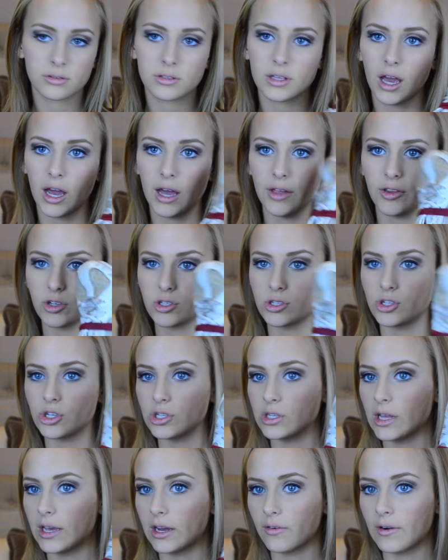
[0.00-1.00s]
yeah and there's
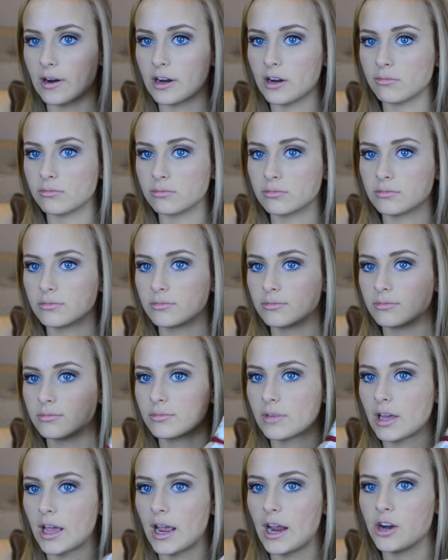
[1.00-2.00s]
just like a random
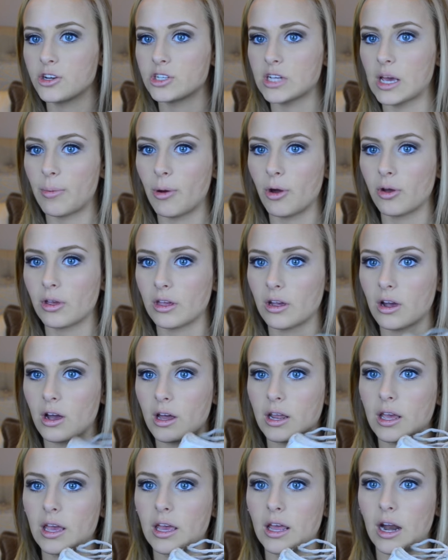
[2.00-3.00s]
hair tie poking
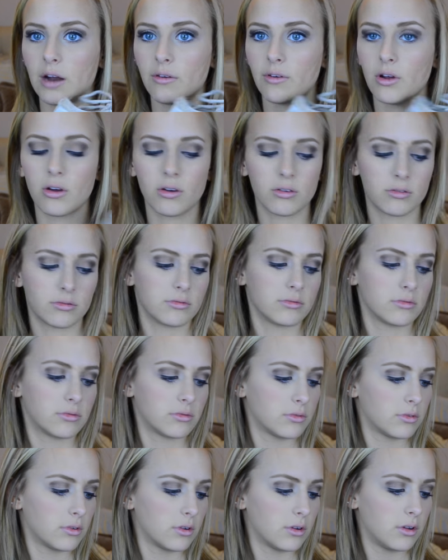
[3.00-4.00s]
on it and I wrote
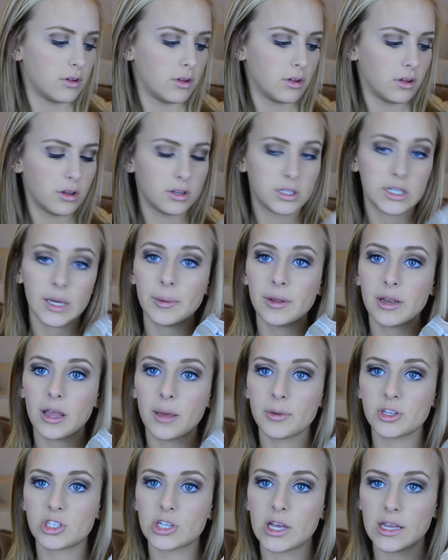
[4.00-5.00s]

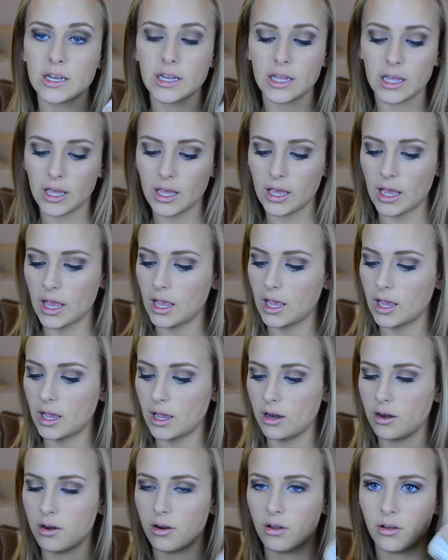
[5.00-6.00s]
WWJD
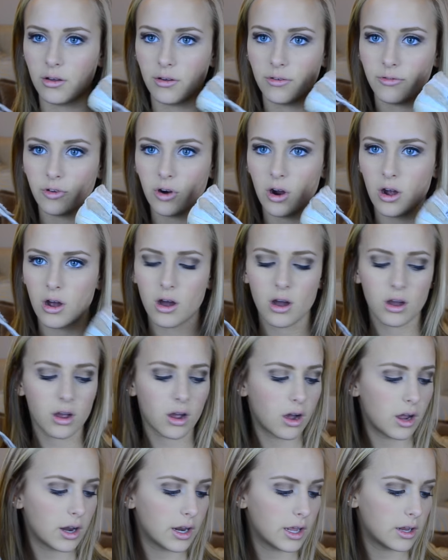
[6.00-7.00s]
and frog
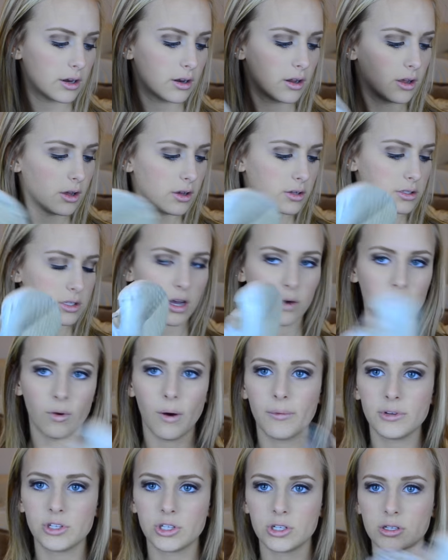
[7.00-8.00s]
on it so
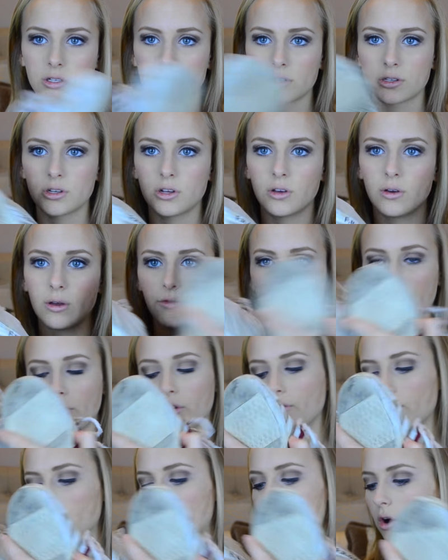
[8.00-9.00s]
what would Jesus do and
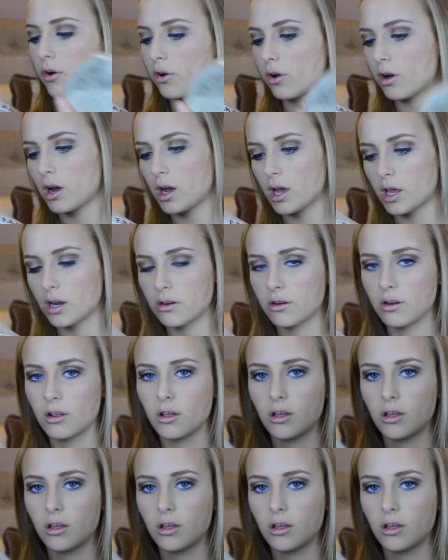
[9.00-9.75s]
fully rely on God